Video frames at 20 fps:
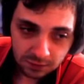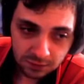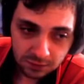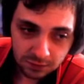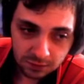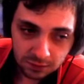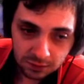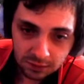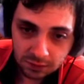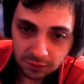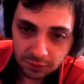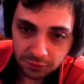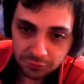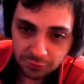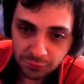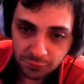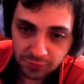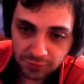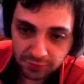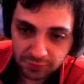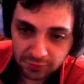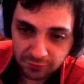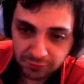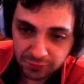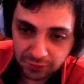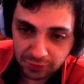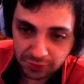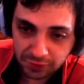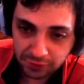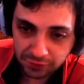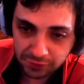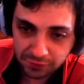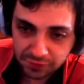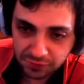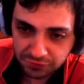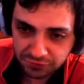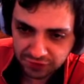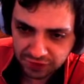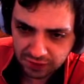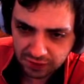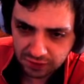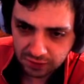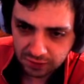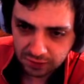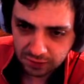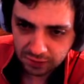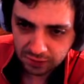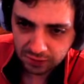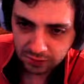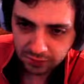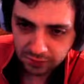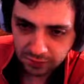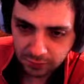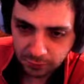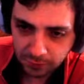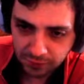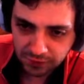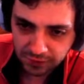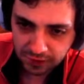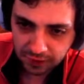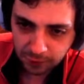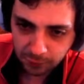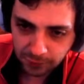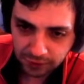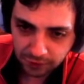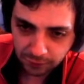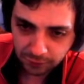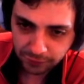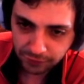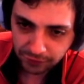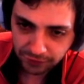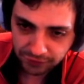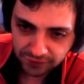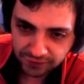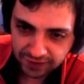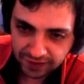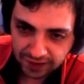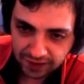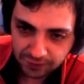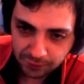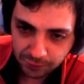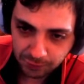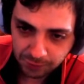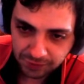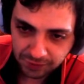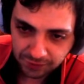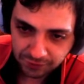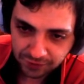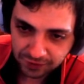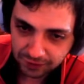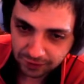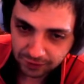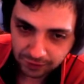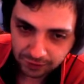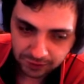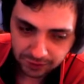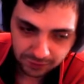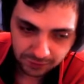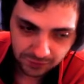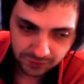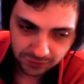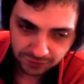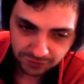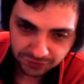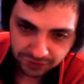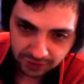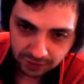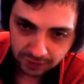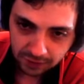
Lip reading: Huh, interesting. They fail a healing skill check? That wasn't a window vault. They had to have been a healing skill check.